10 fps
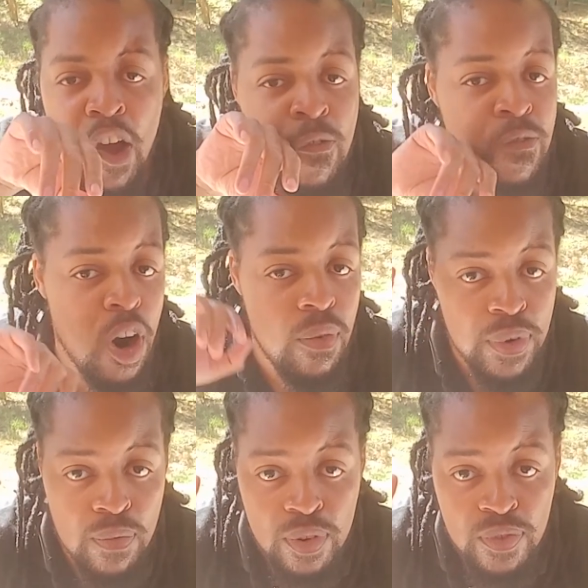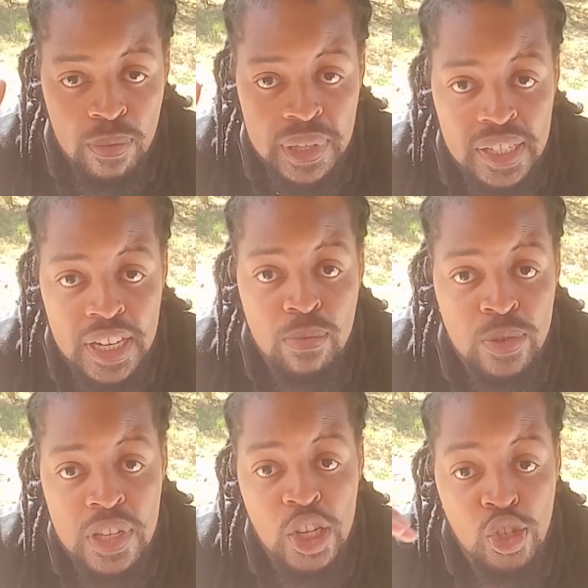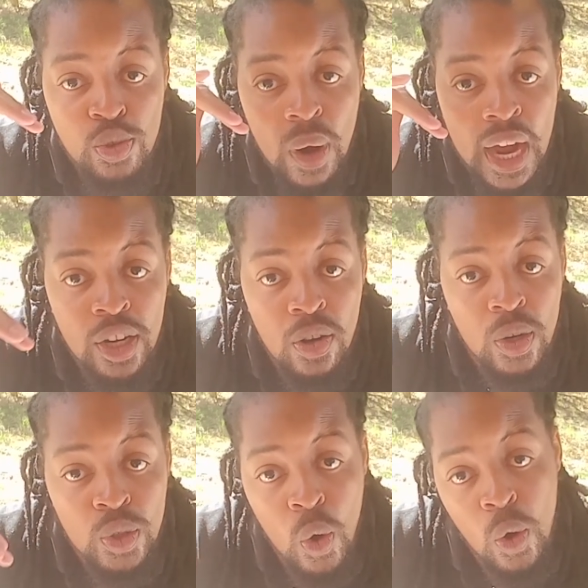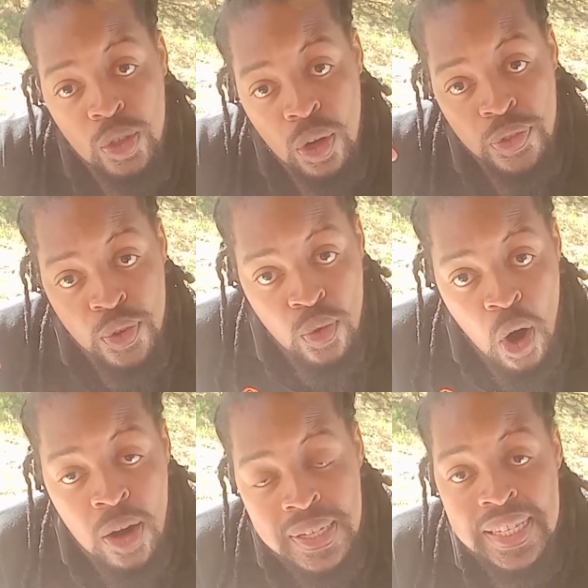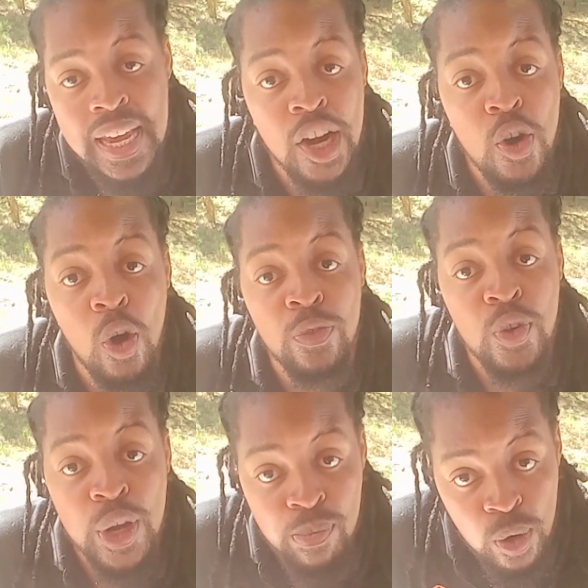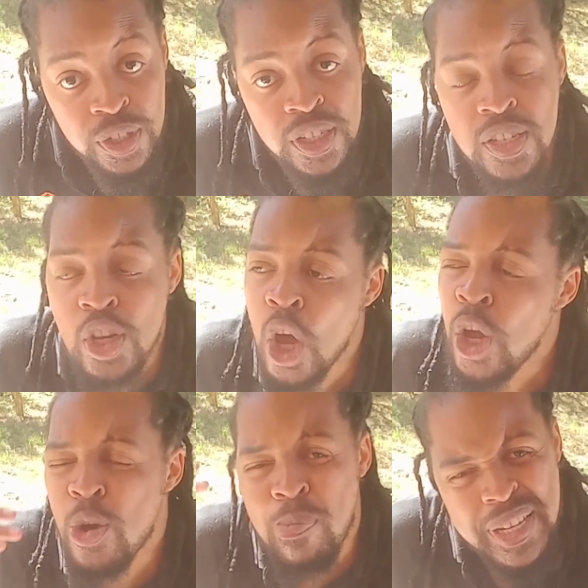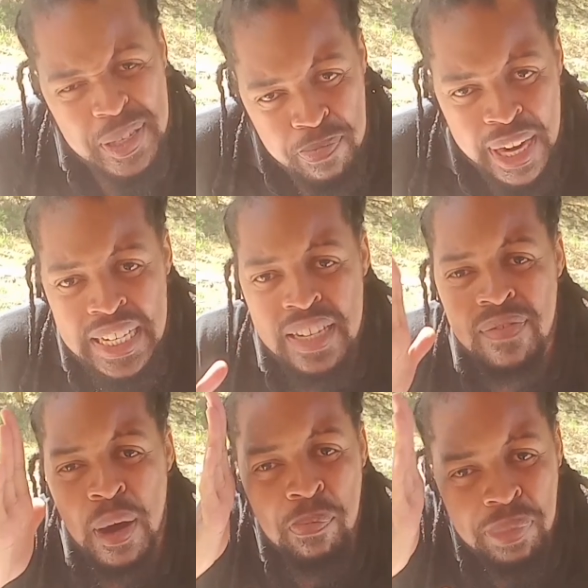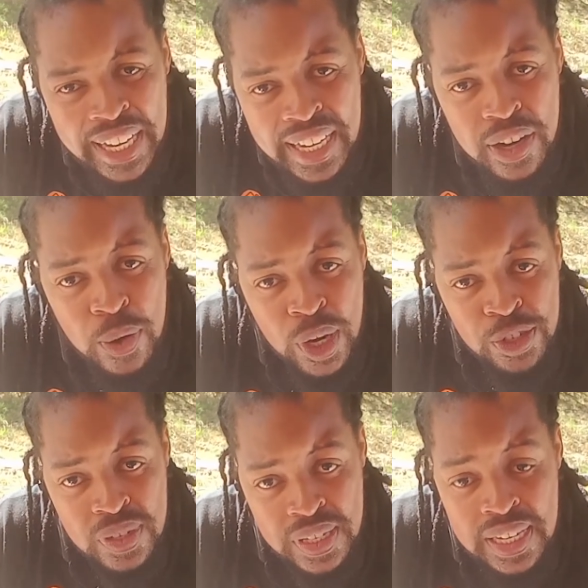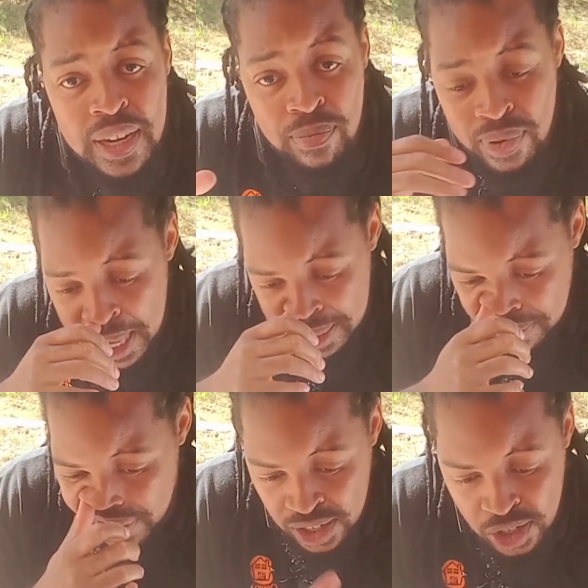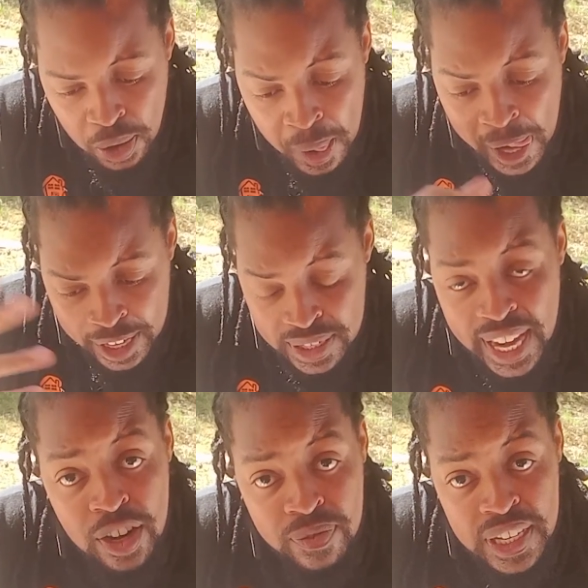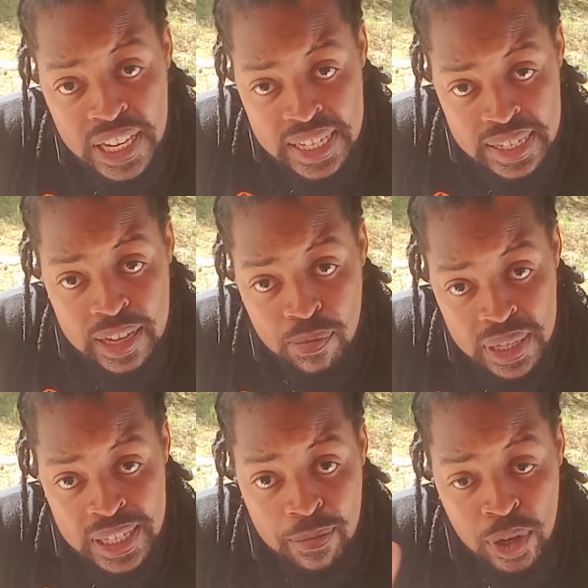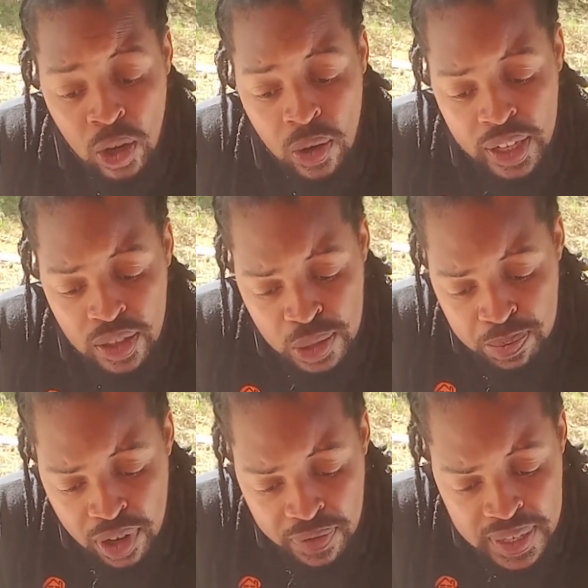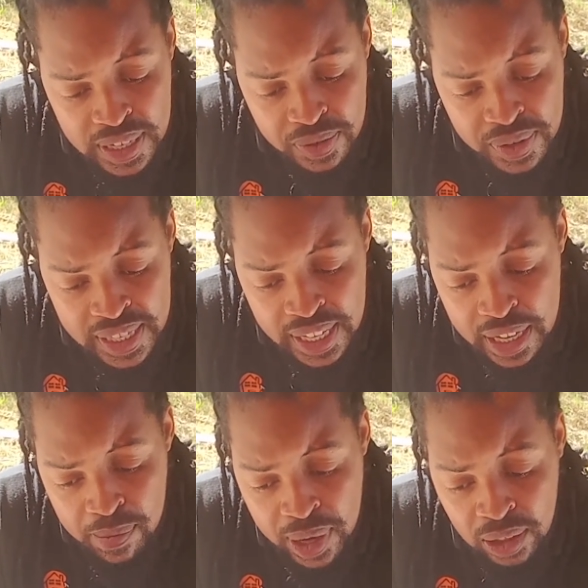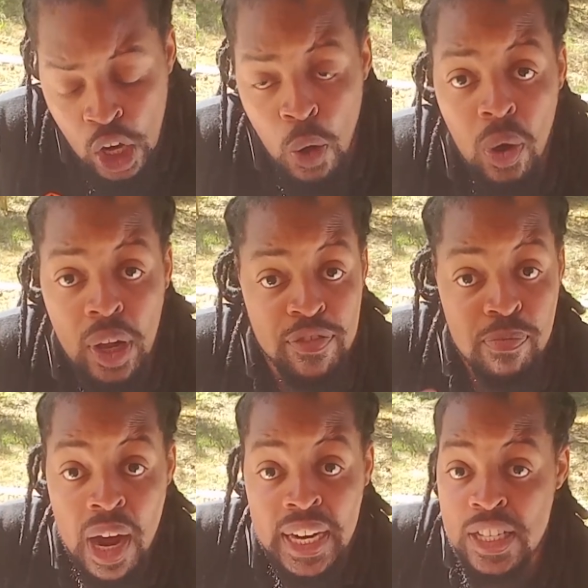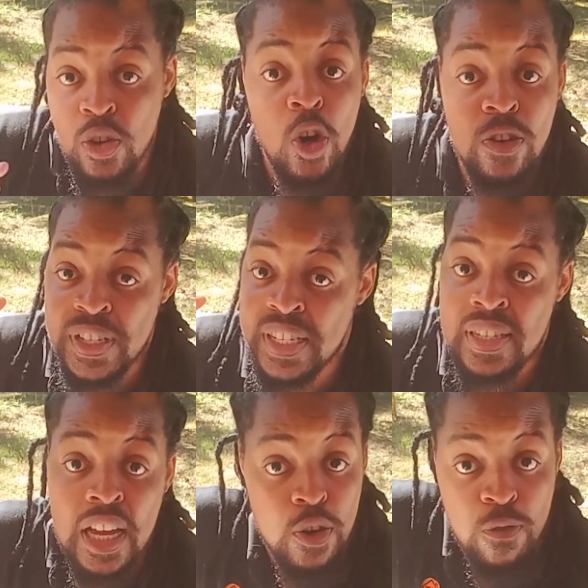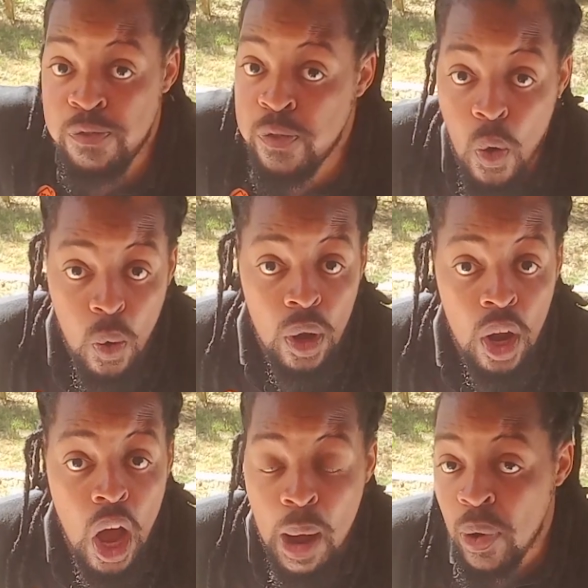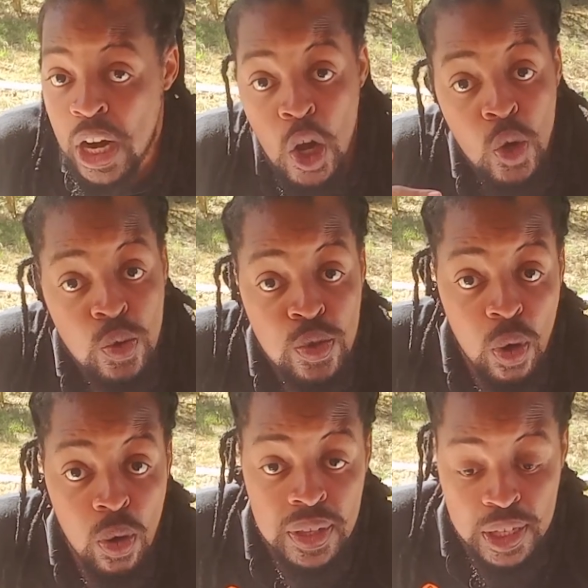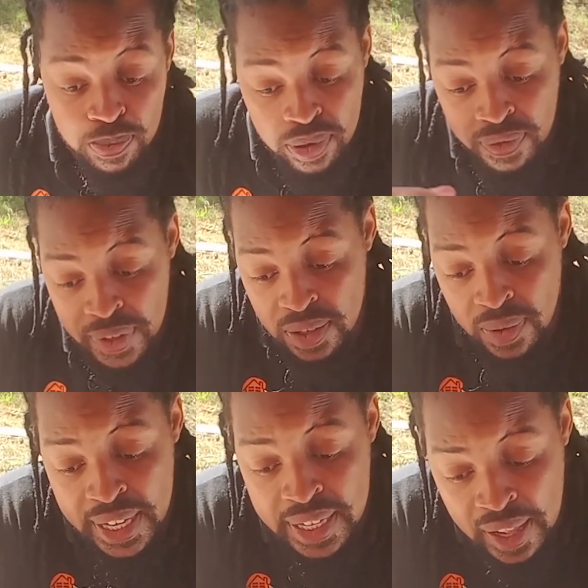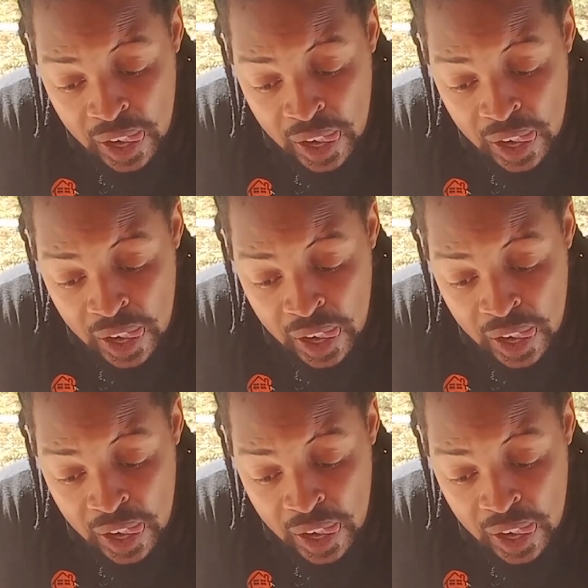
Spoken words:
from the jump, so that you are not caught on the wrong side of your emotions, your perspective, a blinker in what you see in price, right? So the end of the year, December, it's time to clock in those profits, and you're thinking about, well, if markets all of a sudden fall, I'm gonna lose all these profits, right?